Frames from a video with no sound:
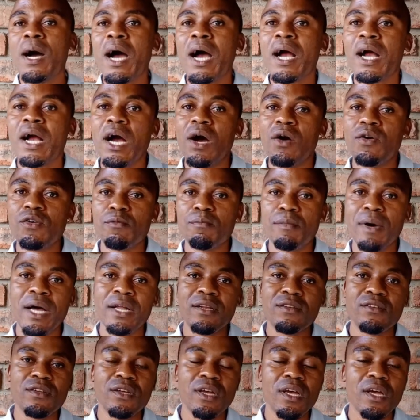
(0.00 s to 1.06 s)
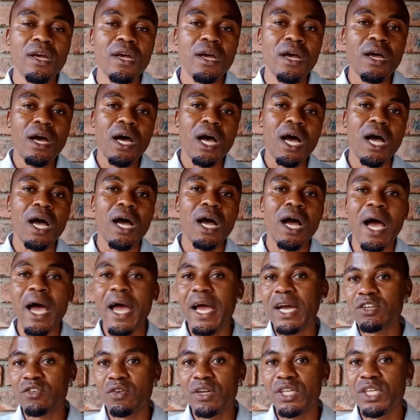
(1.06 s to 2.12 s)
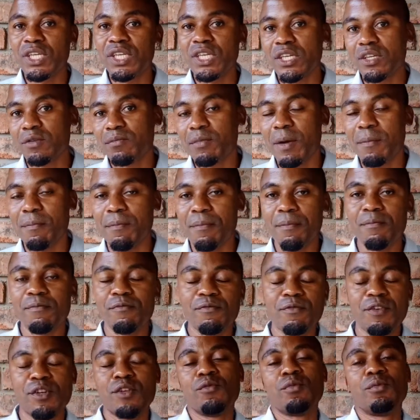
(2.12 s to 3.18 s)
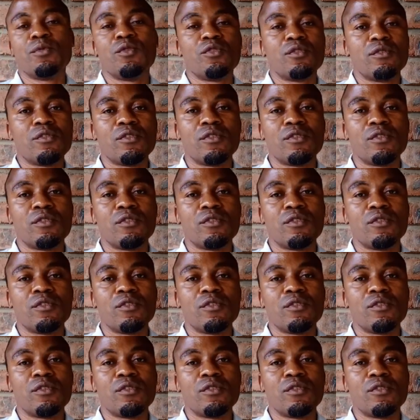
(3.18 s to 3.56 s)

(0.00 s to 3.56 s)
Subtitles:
account banned. I actually changed my Facebook